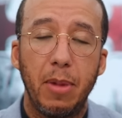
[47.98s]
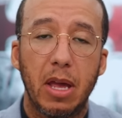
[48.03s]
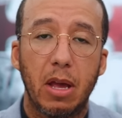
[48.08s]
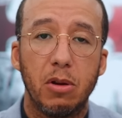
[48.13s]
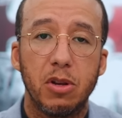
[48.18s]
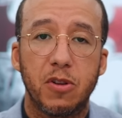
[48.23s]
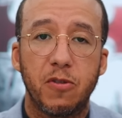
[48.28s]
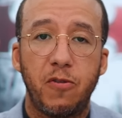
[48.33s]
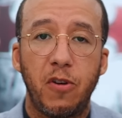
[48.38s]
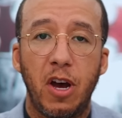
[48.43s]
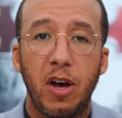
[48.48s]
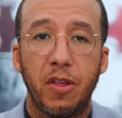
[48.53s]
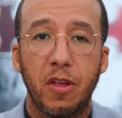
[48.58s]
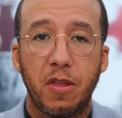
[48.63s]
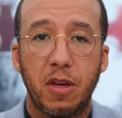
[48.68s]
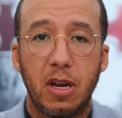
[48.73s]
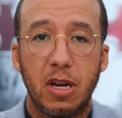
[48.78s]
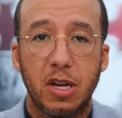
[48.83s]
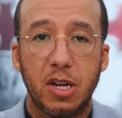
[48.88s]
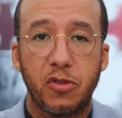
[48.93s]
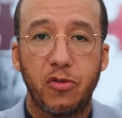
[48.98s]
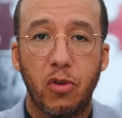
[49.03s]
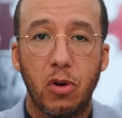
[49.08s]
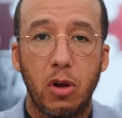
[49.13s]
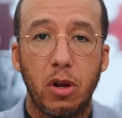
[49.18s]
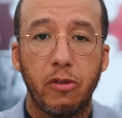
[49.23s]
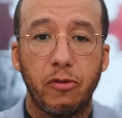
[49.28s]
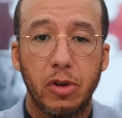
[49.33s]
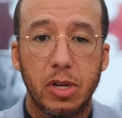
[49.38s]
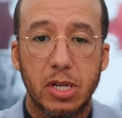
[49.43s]
it goes further than it does for a
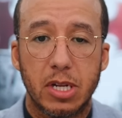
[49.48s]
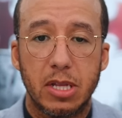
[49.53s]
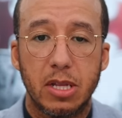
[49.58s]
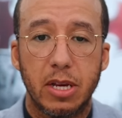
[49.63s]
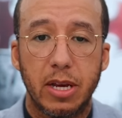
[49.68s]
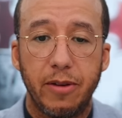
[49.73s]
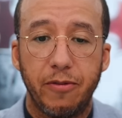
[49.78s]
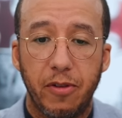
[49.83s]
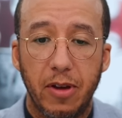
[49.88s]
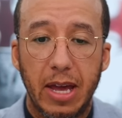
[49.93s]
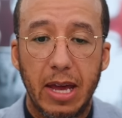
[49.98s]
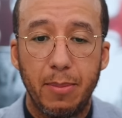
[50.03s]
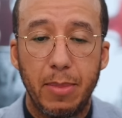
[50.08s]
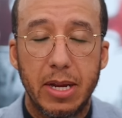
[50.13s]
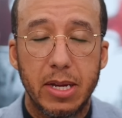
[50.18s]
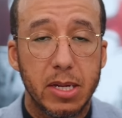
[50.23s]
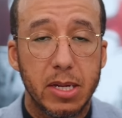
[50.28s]
lot of us. In that, for him, he